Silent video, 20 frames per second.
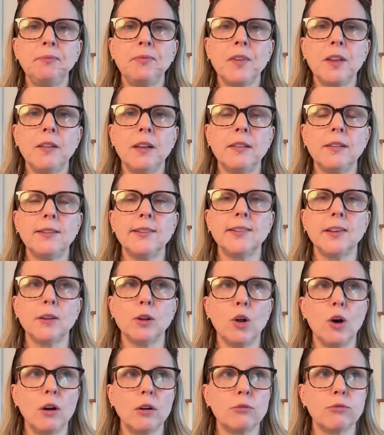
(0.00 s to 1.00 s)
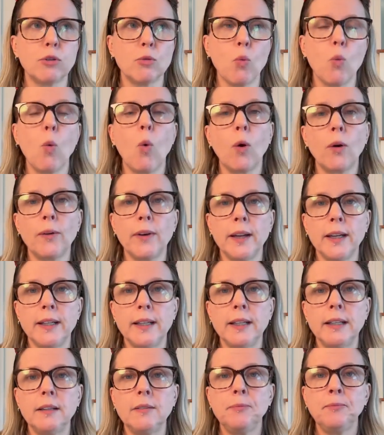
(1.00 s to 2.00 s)
that there's a lot of reward in
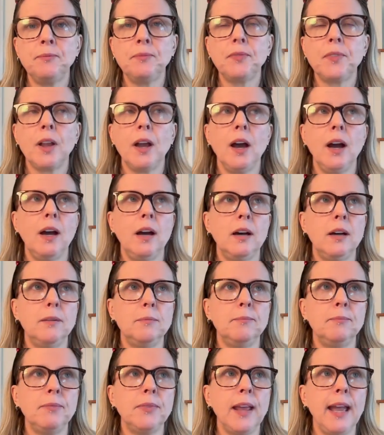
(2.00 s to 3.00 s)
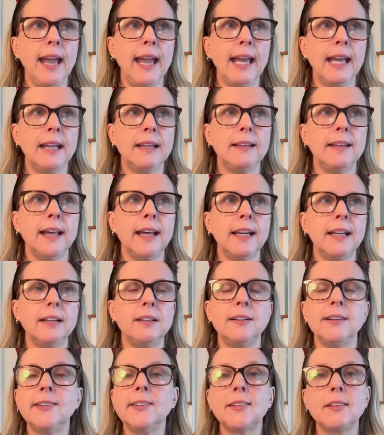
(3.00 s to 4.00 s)
it, and that it
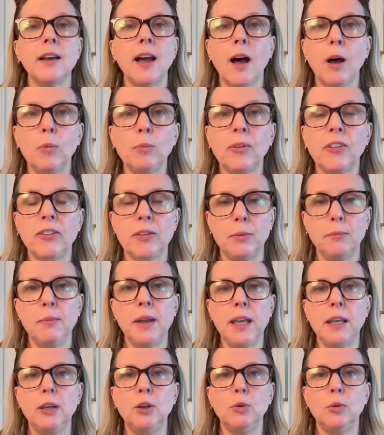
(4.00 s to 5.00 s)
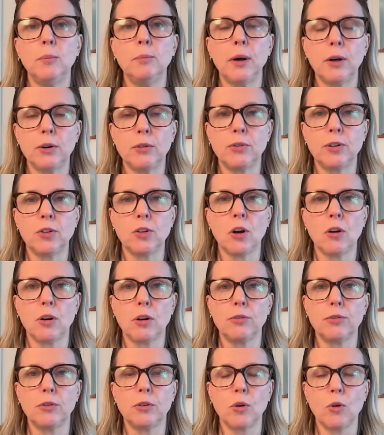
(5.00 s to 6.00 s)
just helps to make you a better
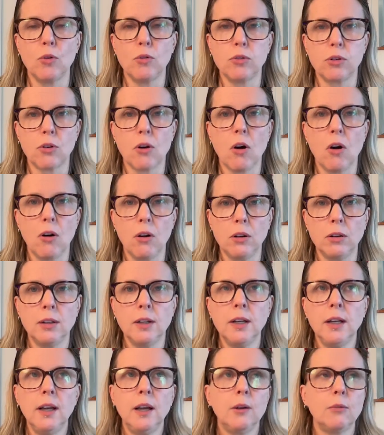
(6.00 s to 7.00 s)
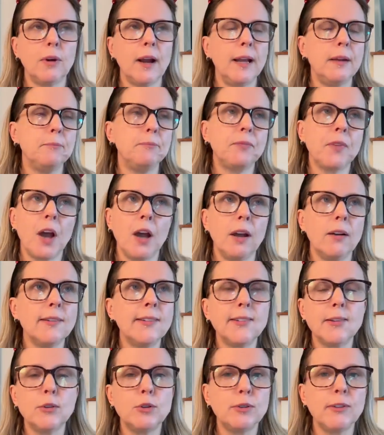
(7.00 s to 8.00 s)
photographer overall, right? I
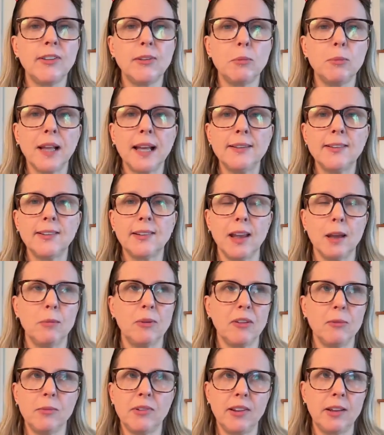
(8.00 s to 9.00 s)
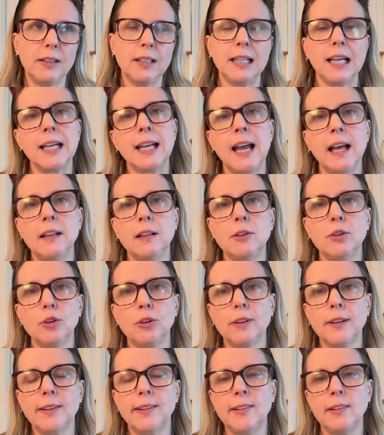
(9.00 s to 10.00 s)
also do some landscapes. I'm selling a
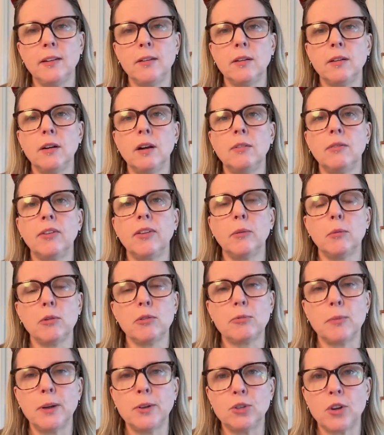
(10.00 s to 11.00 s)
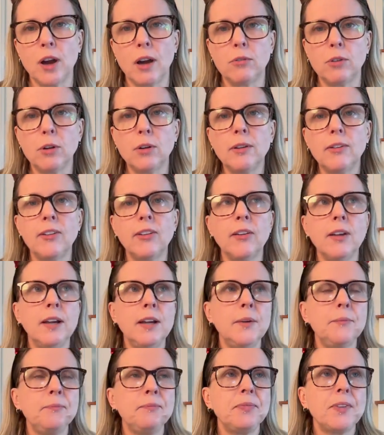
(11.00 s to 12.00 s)
calendar this year of some of my travels,
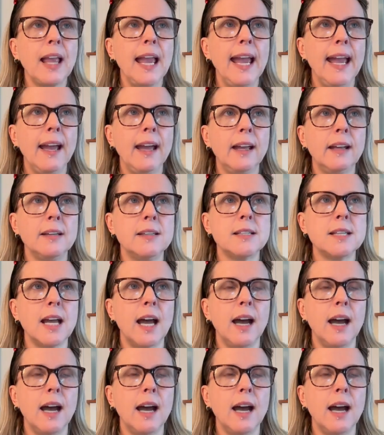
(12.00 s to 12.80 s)
and